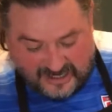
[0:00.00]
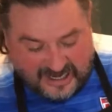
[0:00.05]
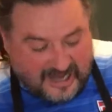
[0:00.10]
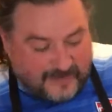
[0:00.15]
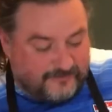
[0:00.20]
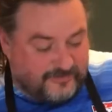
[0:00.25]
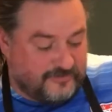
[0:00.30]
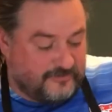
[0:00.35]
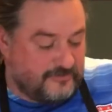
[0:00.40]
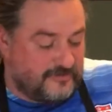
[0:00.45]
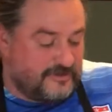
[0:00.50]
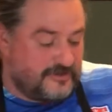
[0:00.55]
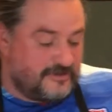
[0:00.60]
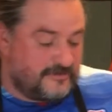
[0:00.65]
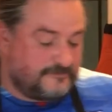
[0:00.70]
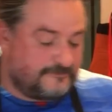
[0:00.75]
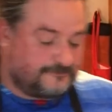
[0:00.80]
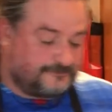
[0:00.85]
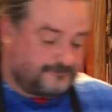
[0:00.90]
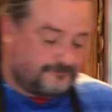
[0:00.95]
happy with
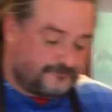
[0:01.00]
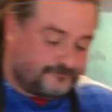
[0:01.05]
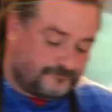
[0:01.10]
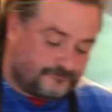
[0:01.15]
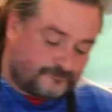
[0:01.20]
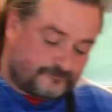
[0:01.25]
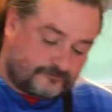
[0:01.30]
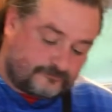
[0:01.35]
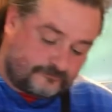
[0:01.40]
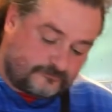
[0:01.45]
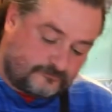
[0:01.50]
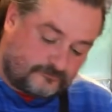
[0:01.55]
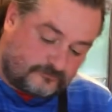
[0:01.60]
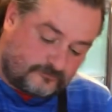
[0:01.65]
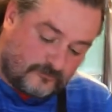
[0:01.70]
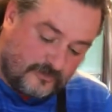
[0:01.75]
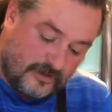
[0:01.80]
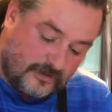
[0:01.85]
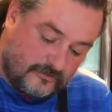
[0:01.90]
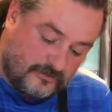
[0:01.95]
it,
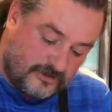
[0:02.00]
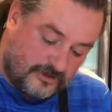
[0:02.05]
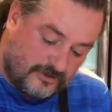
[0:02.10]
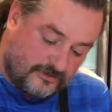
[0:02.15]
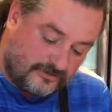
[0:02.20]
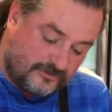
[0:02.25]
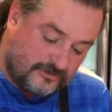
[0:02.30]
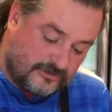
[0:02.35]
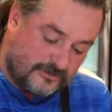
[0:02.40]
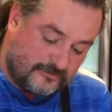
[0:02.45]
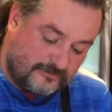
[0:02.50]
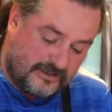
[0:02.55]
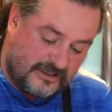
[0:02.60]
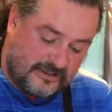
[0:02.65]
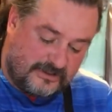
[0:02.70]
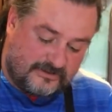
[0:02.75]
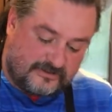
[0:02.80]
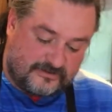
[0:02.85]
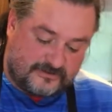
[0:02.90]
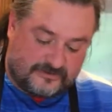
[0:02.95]
we'll go to the
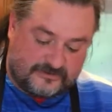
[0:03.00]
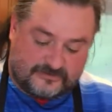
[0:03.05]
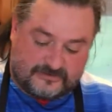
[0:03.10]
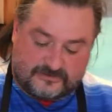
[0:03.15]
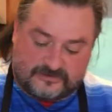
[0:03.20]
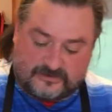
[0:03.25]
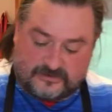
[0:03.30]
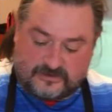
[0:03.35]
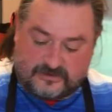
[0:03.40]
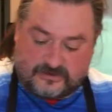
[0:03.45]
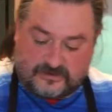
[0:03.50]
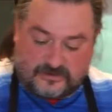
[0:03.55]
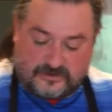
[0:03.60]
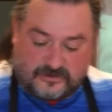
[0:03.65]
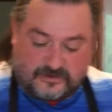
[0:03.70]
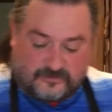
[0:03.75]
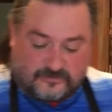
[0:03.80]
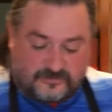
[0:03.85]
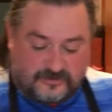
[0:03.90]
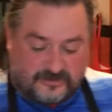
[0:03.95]
meat.
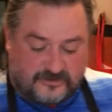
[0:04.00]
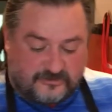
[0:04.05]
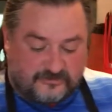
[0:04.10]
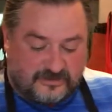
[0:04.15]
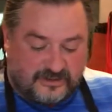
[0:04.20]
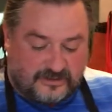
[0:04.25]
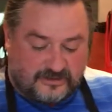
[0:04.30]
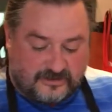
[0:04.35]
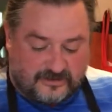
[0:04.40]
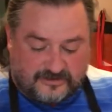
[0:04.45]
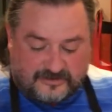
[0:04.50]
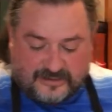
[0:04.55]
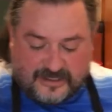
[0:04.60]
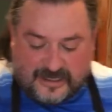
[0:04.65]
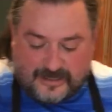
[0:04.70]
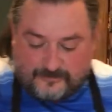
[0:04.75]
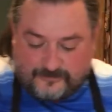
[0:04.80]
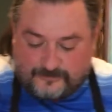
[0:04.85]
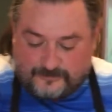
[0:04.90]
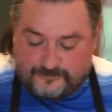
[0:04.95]
Put the meat on
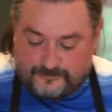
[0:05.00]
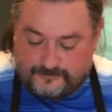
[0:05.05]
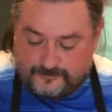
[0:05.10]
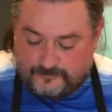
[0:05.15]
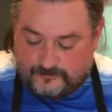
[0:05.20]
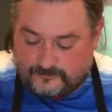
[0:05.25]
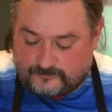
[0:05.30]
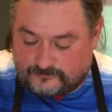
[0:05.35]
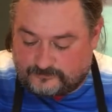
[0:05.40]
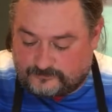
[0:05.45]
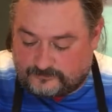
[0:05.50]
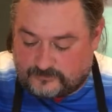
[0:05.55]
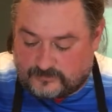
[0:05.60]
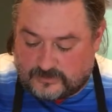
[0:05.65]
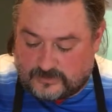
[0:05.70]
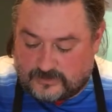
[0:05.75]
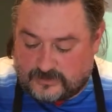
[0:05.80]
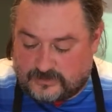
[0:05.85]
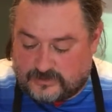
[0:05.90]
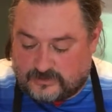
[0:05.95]
top.
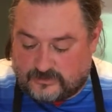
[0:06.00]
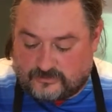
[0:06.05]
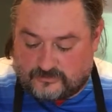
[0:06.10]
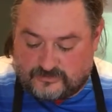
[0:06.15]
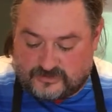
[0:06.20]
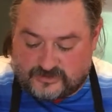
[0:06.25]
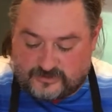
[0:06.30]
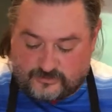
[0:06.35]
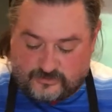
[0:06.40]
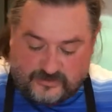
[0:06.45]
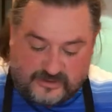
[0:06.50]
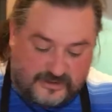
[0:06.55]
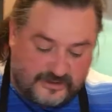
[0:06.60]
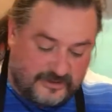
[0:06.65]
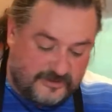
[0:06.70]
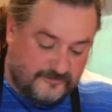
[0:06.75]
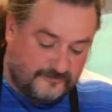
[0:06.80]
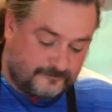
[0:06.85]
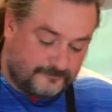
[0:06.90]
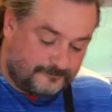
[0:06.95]
We spread
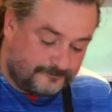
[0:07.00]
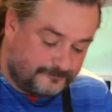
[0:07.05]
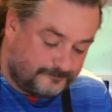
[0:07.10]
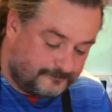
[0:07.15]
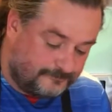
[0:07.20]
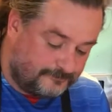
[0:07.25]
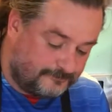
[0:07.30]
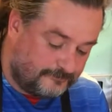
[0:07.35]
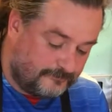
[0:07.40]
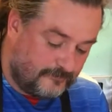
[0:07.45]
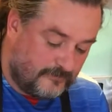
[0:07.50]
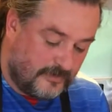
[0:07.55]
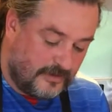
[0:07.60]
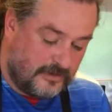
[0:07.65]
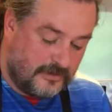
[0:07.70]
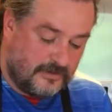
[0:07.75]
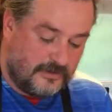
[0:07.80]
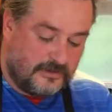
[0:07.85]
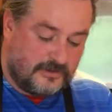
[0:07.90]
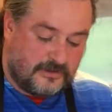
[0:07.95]
it.
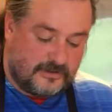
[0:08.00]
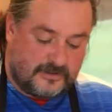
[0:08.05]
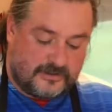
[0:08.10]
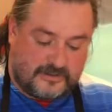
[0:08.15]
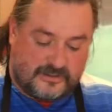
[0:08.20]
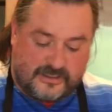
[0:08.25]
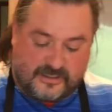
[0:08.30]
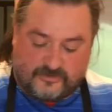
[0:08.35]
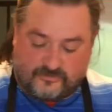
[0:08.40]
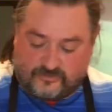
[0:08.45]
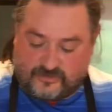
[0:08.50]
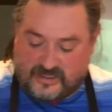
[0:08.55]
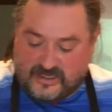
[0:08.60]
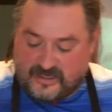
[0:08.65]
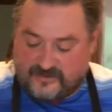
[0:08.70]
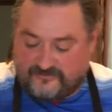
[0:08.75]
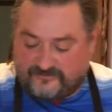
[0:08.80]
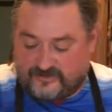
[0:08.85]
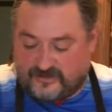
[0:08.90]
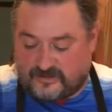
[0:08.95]
Again, we
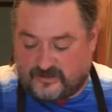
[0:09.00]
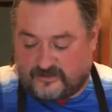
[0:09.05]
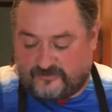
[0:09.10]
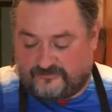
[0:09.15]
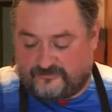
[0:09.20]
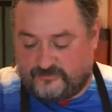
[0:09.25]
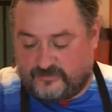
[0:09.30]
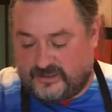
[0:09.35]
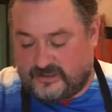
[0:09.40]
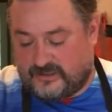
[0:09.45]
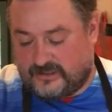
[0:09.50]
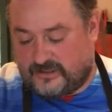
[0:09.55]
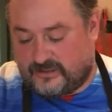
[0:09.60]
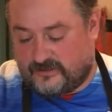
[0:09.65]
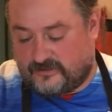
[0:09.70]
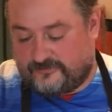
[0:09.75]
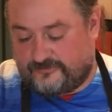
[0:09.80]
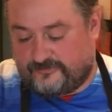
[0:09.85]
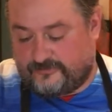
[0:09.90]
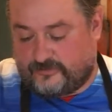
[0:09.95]
have enough meat
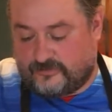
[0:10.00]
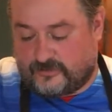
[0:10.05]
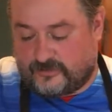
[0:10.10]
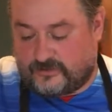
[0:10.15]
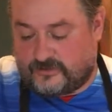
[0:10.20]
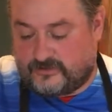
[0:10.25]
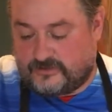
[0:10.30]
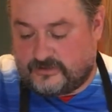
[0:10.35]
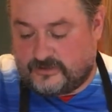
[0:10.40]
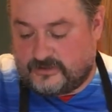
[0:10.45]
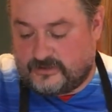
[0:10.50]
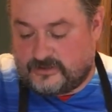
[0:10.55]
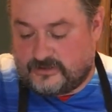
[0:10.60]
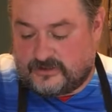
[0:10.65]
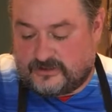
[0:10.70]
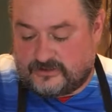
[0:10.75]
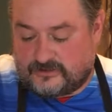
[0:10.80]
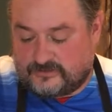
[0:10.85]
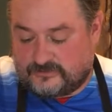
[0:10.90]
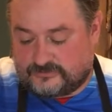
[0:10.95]
here for
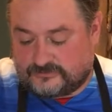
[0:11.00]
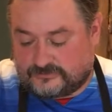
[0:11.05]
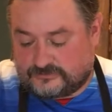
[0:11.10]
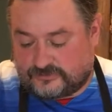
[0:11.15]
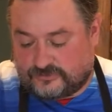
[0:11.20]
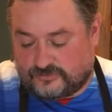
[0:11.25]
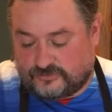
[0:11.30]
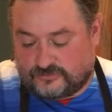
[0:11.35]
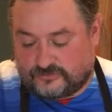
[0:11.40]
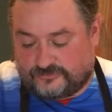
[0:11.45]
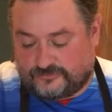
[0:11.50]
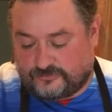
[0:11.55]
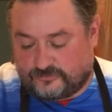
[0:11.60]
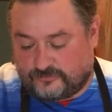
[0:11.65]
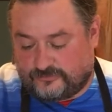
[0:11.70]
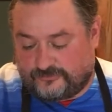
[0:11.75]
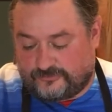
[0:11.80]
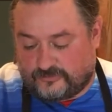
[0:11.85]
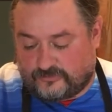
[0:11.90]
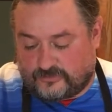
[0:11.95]
2
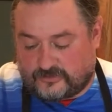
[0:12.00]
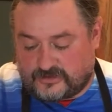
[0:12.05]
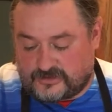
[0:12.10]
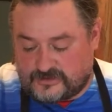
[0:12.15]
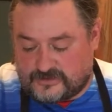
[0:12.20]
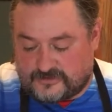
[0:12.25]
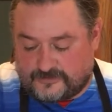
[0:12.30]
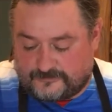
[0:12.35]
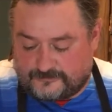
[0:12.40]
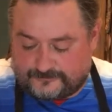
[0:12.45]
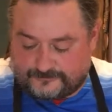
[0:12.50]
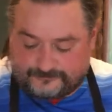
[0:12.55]
full floors.